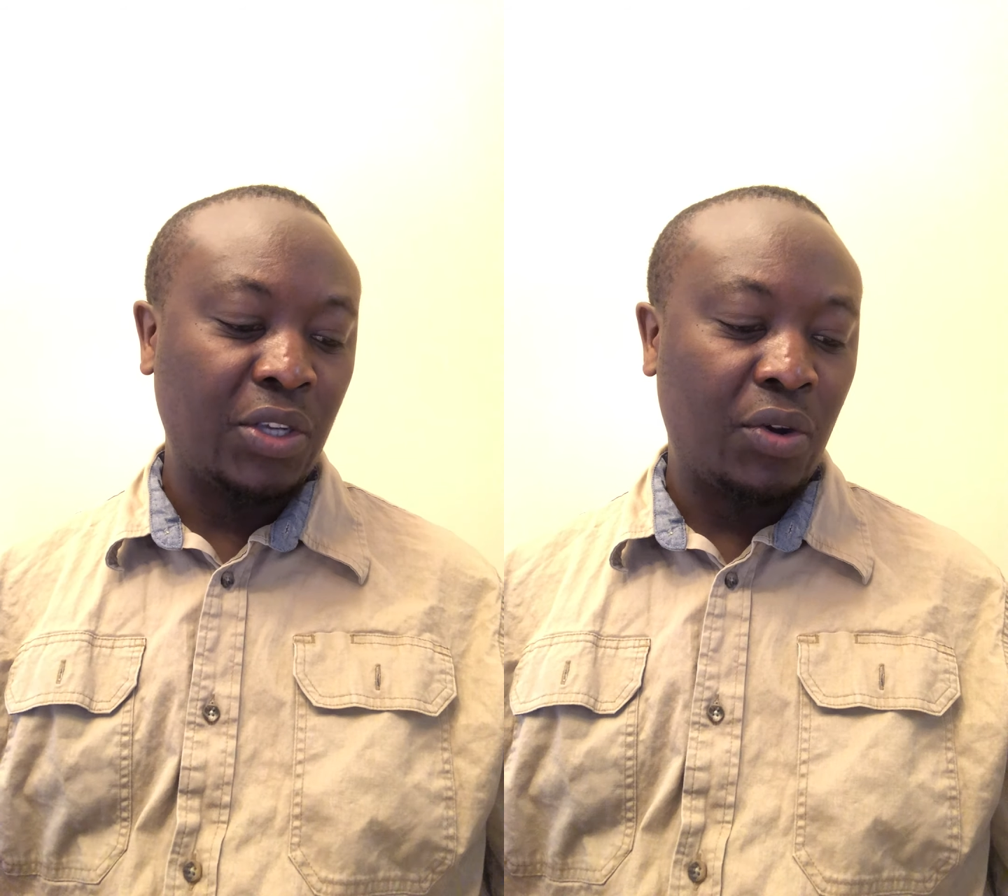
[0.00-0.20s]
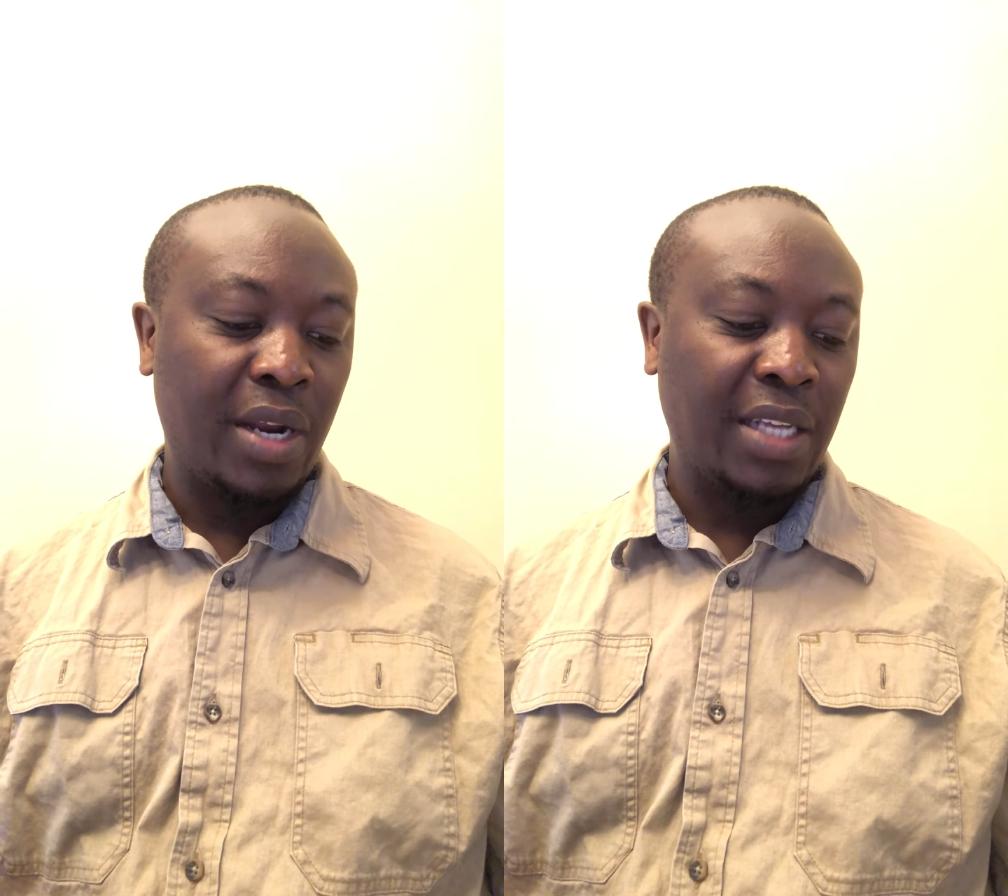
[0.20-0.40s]

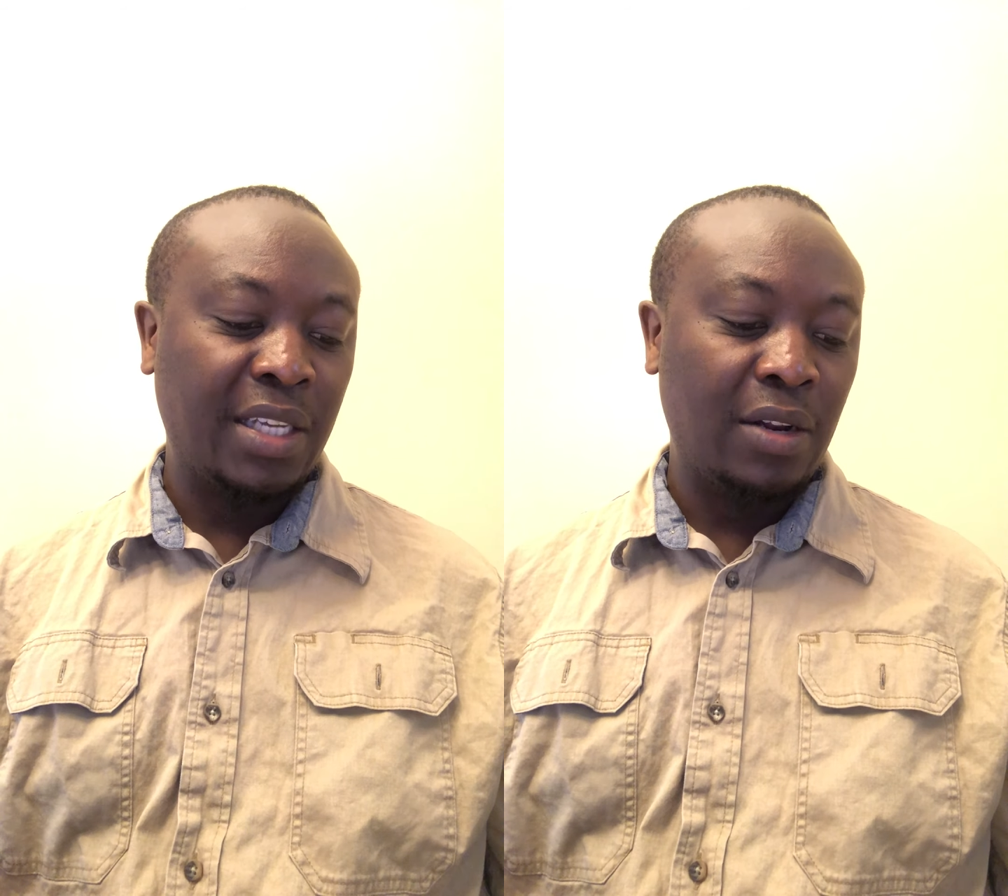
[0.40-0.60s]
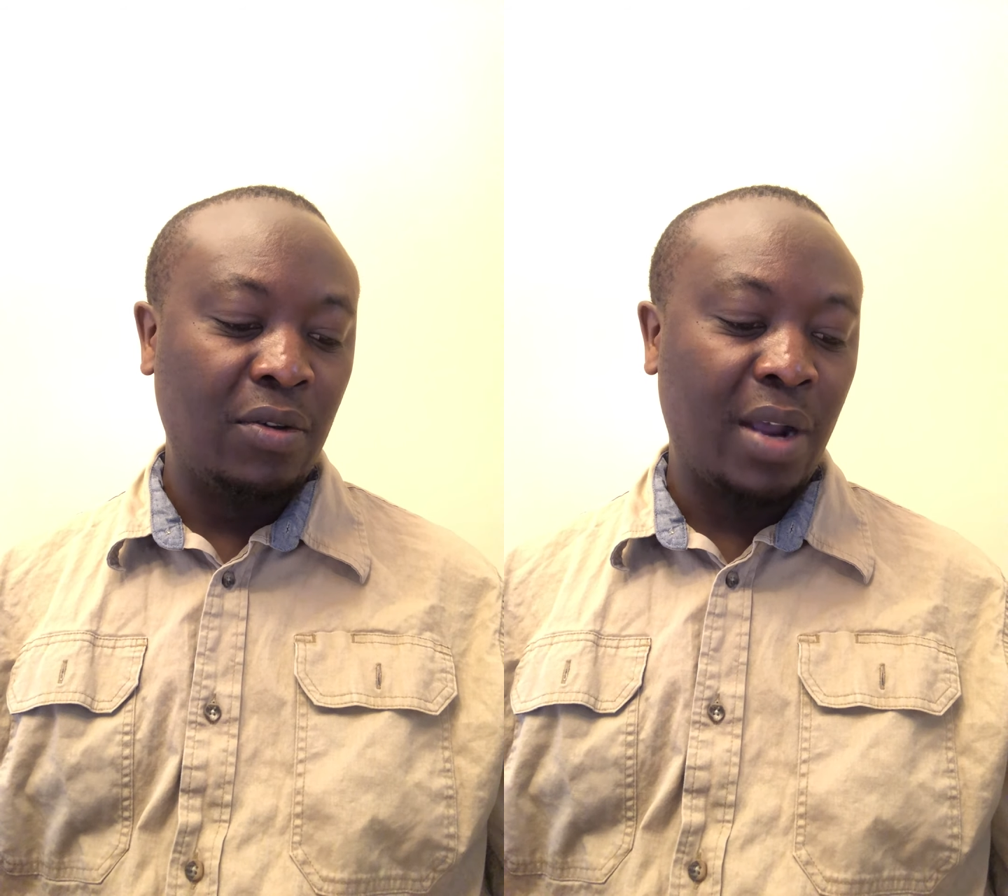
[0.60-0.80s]
or does
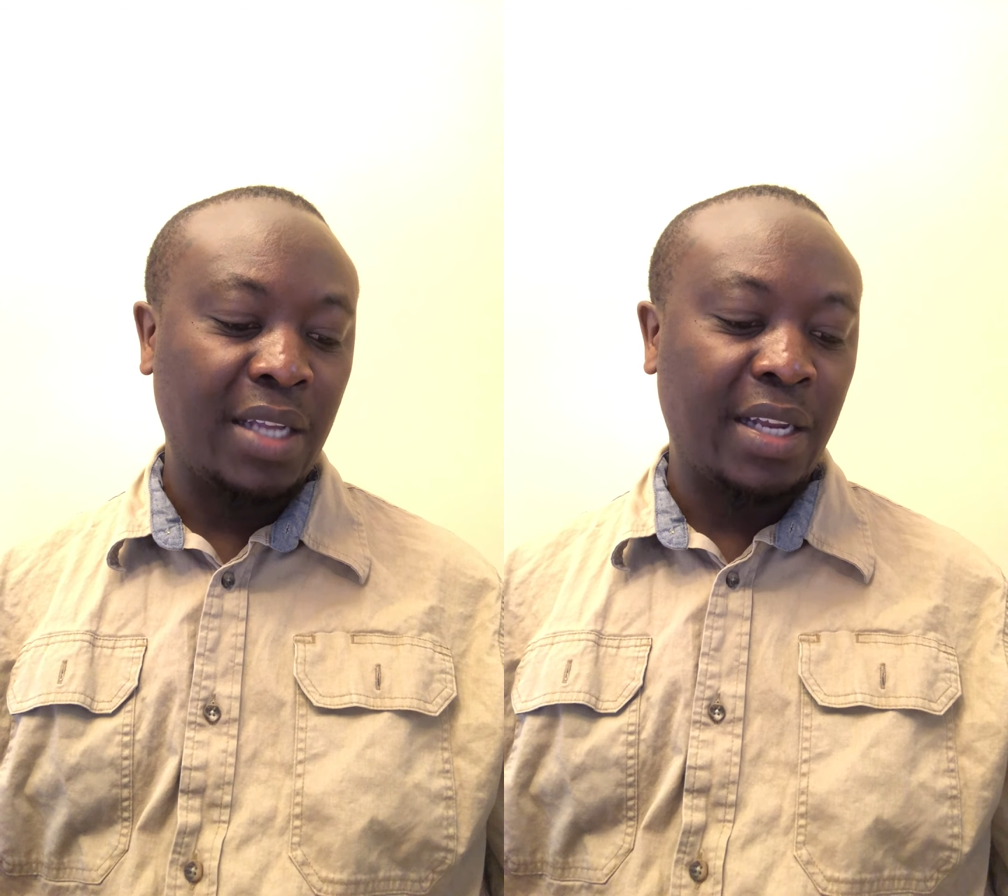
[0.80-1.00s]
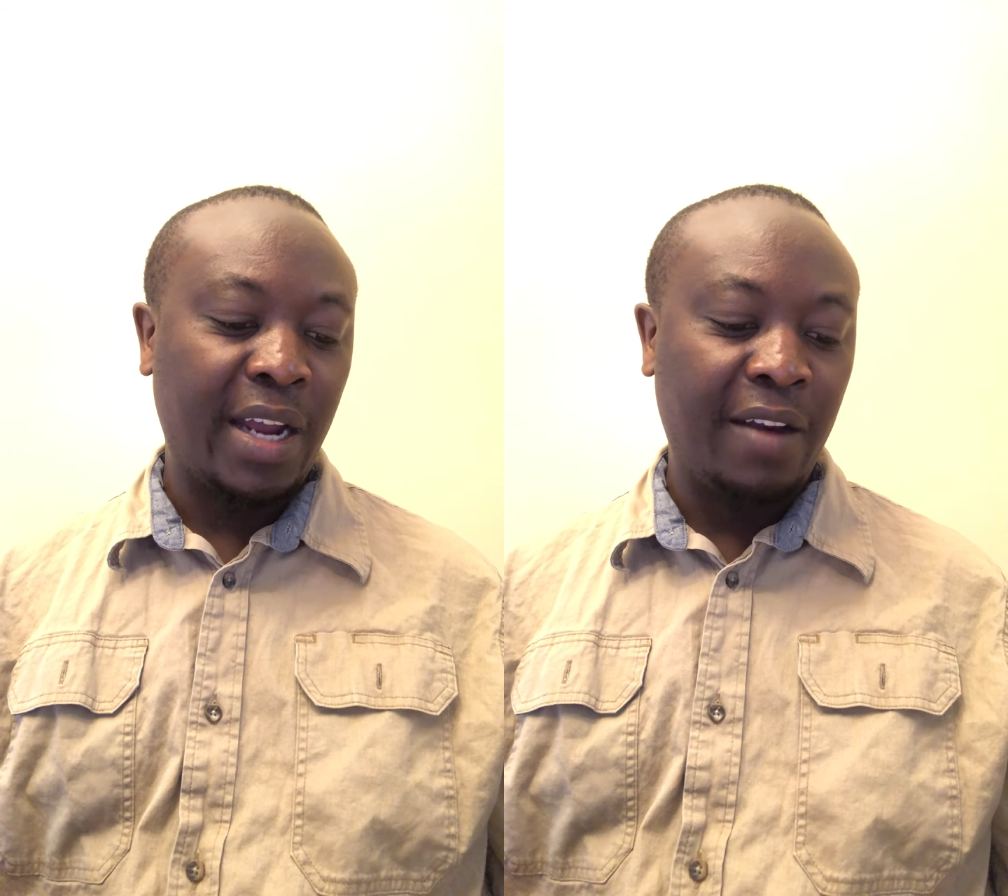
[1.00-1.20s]
it look
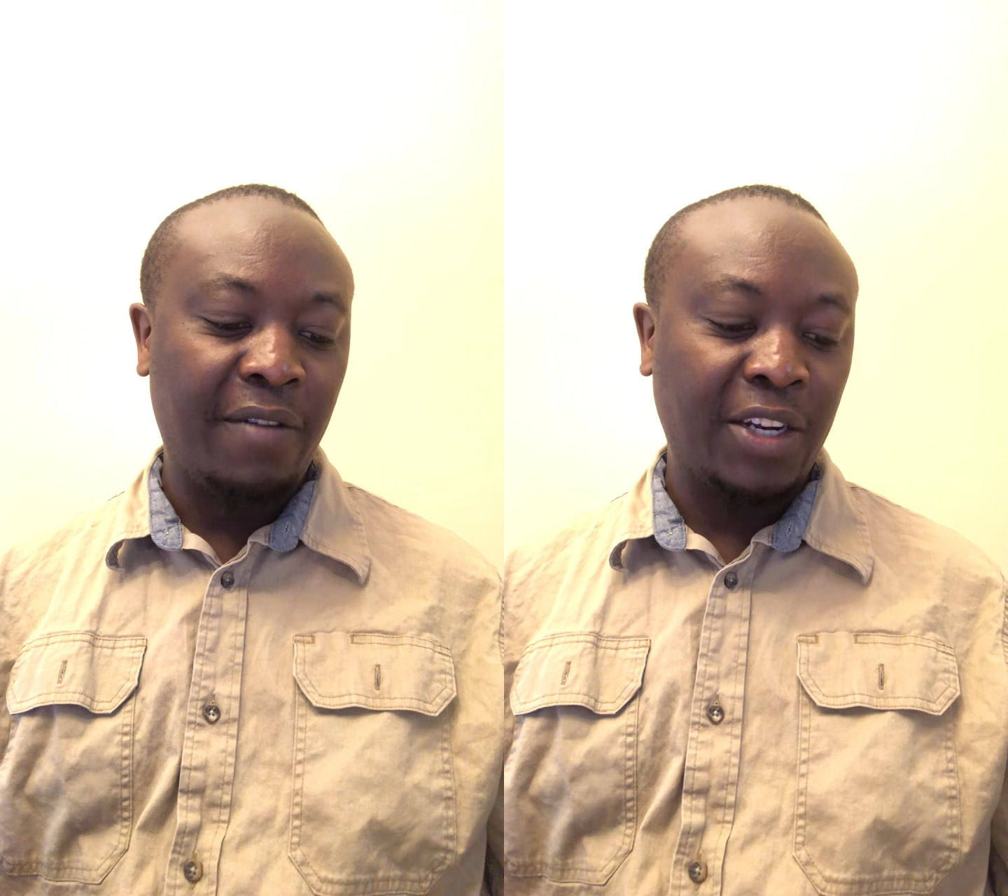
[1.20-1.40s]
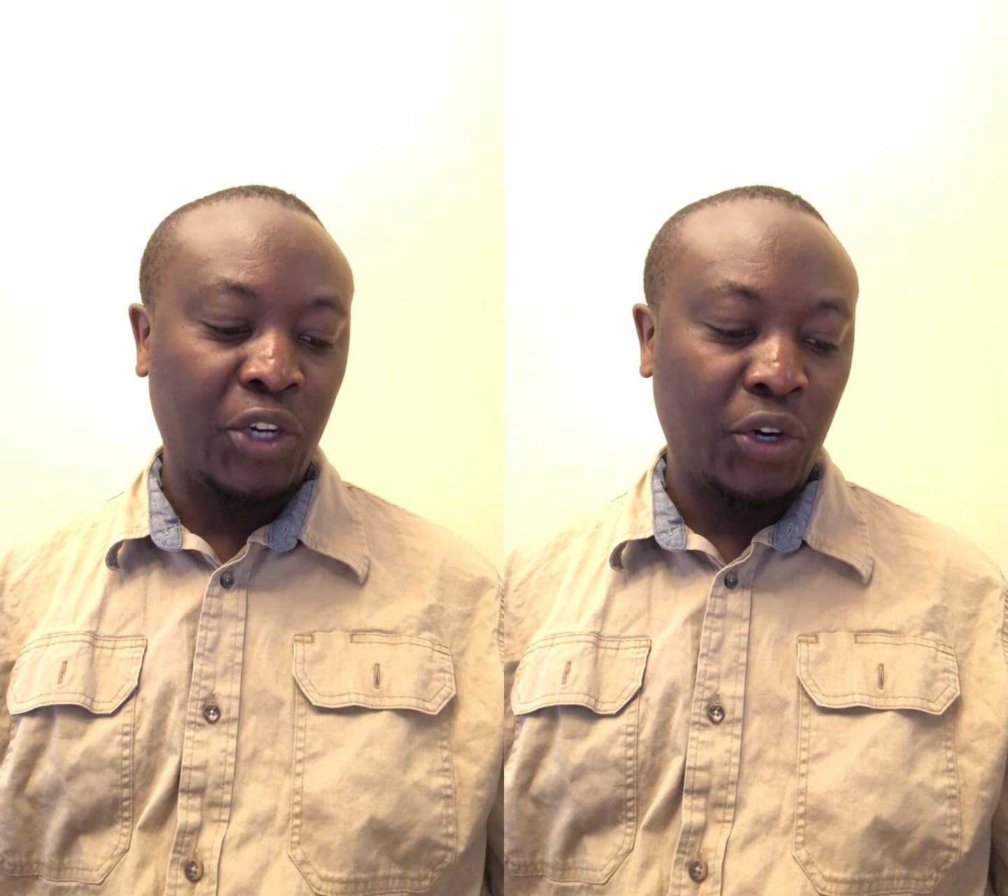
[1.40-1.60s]
as an
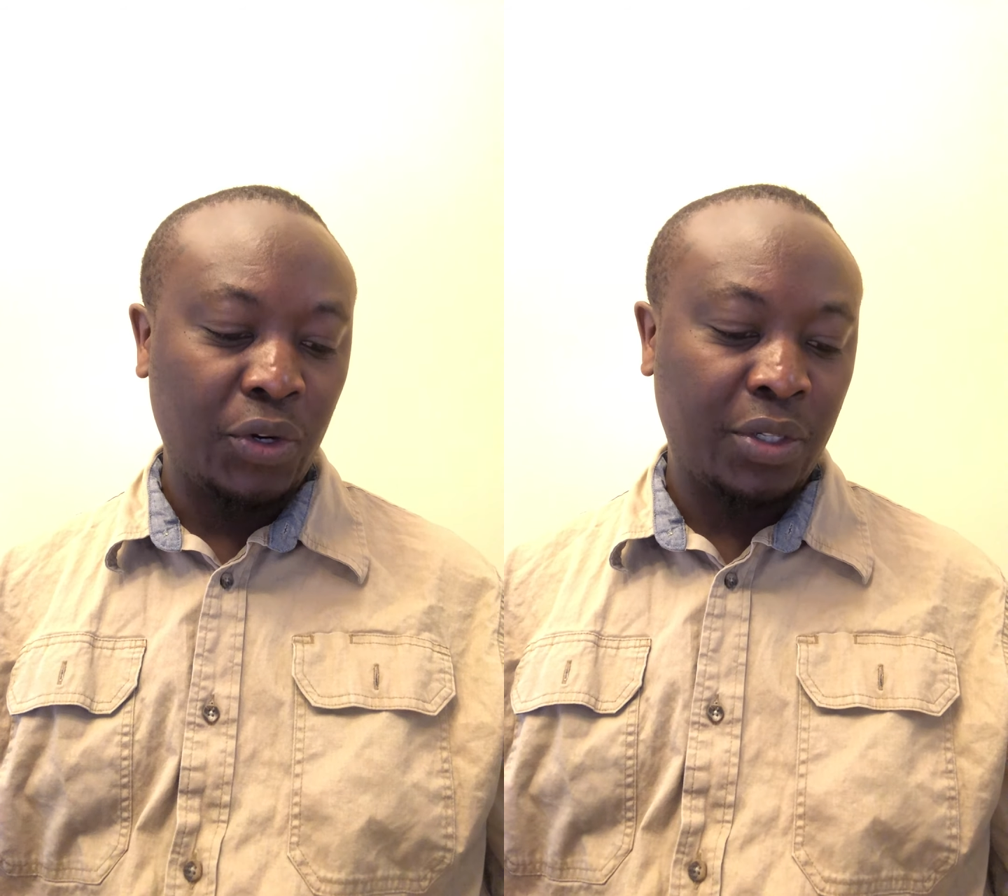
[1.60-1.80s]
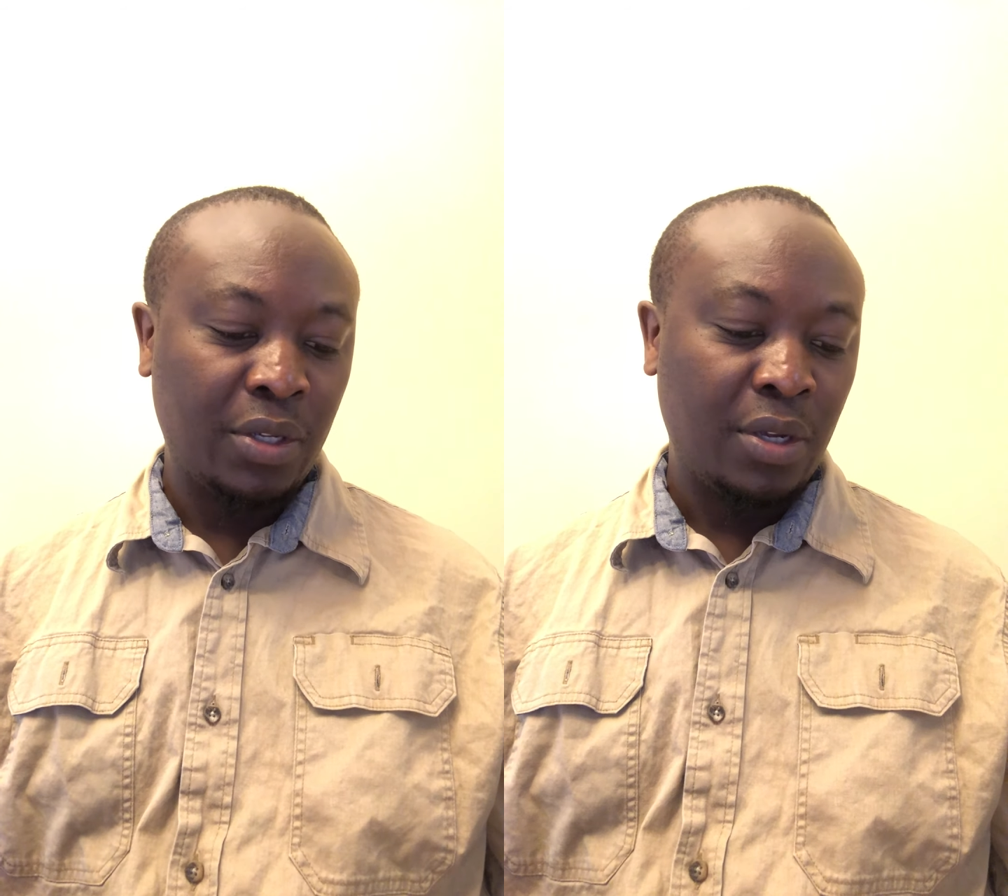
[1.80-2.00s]
advert
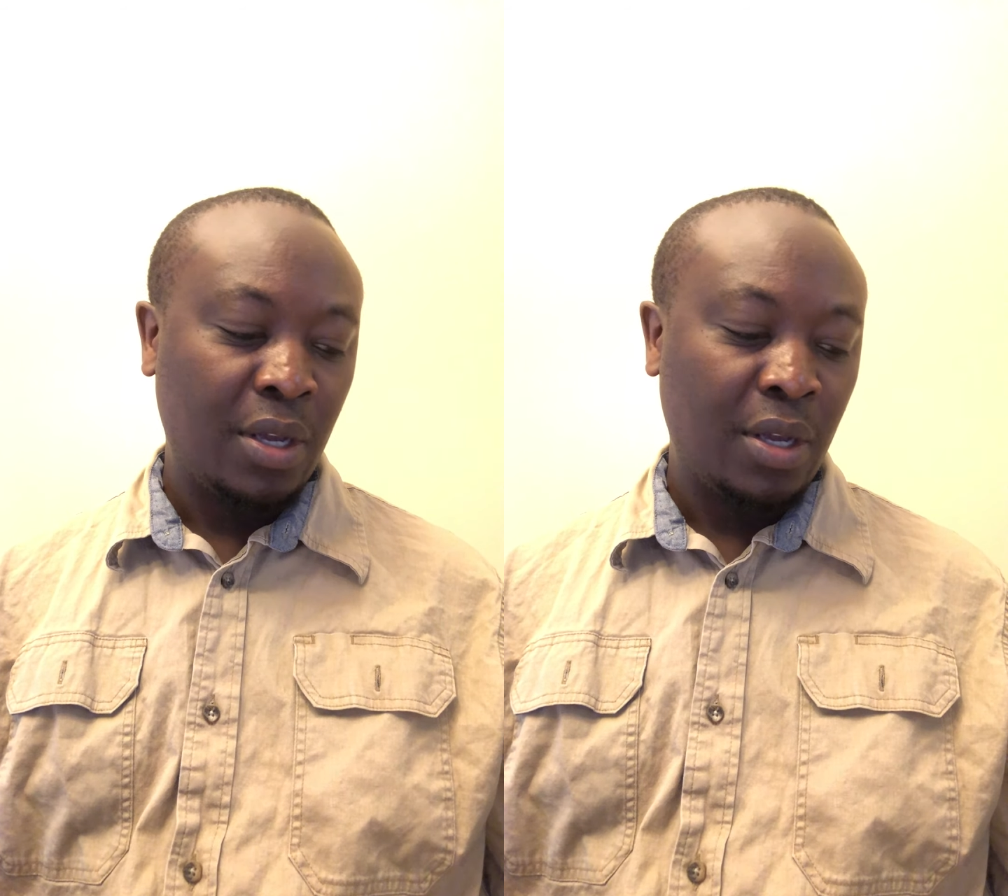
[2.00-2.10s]
shows?